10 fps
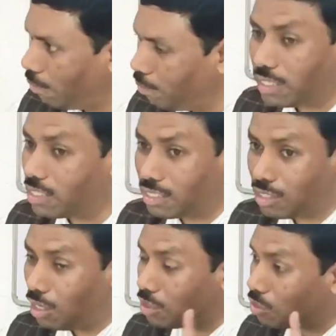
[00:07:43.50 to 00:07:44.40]
But
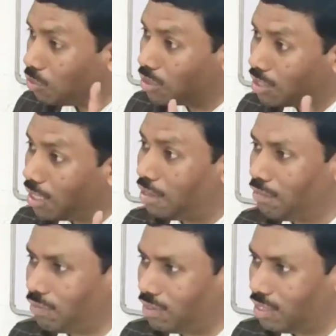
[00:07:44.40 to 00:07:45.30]
it's not so
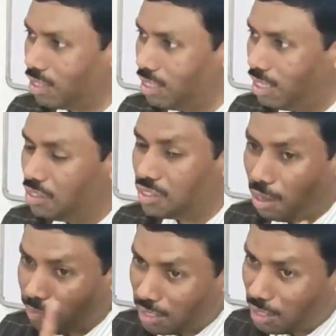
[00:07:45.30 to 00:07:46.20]
safe. If
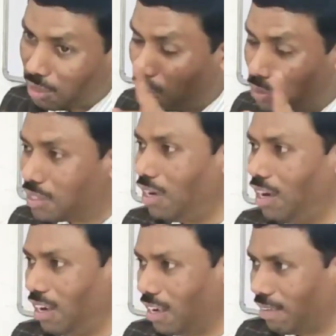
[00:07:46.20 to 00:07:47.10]
something goes
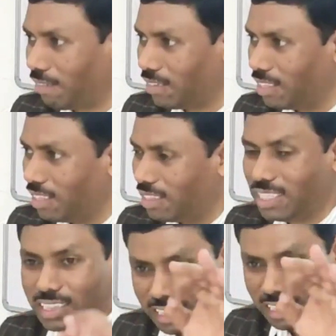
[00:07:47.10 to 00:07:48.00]
wrong,
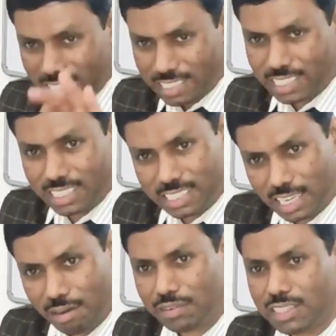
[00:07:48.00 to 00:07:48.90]
then this
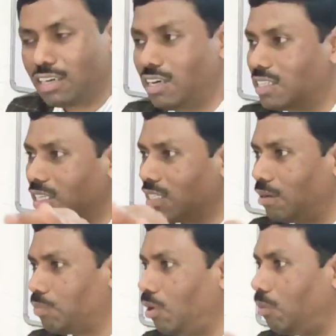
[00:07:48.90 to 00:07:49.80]
itself is causing
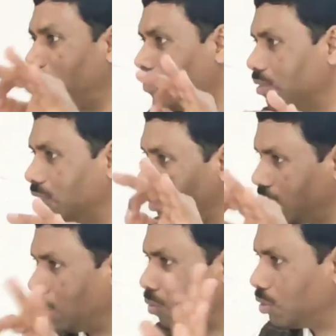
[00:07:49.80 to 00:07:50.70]
the problem.
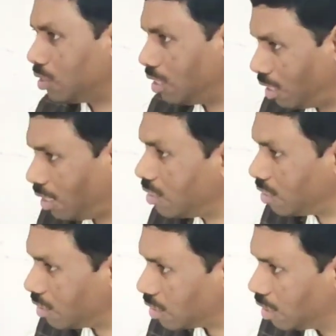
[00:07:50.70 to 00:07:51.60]
The question
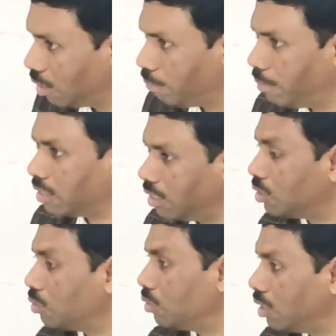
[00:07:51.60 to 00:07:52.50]
arises, but
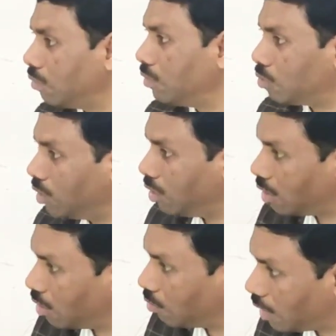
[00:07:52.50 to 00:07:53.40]
we
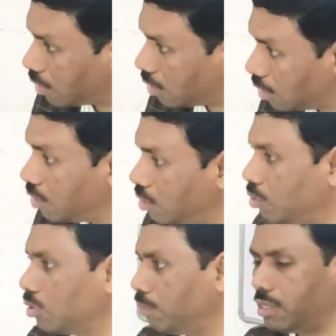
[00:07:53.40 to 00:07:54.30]
shouldn't give that chance
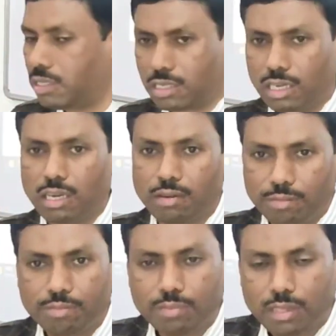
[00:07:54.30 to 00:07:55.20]
to the patient.
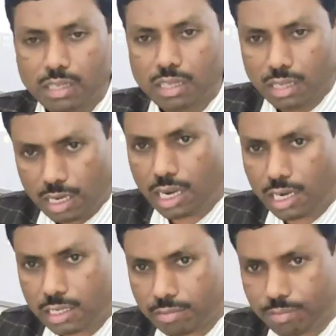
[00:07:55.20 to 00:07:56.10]
Right.